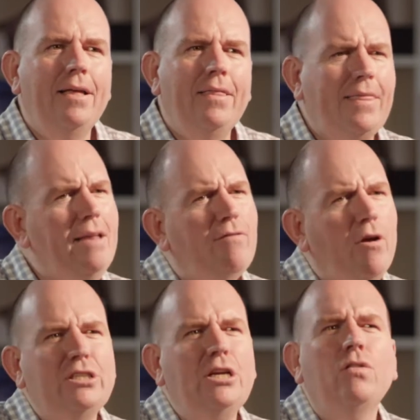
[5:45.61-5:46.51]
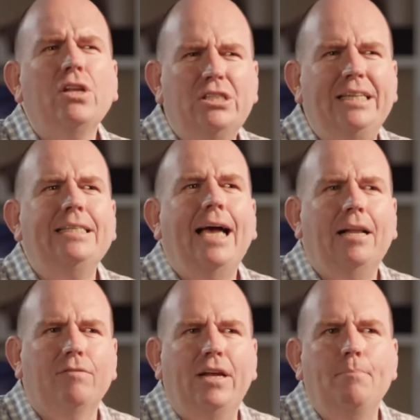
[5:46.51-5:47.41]
they're then focusing on the
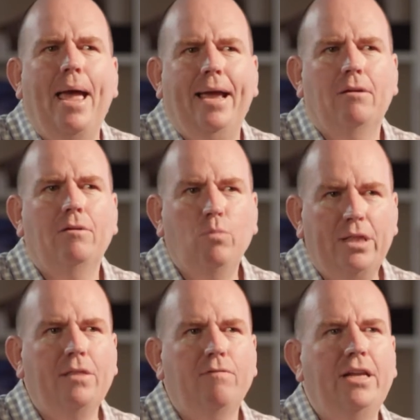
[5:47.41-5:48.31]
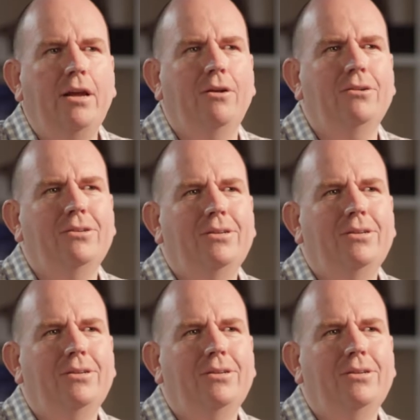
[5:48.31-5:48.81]
detailed feedback within the video.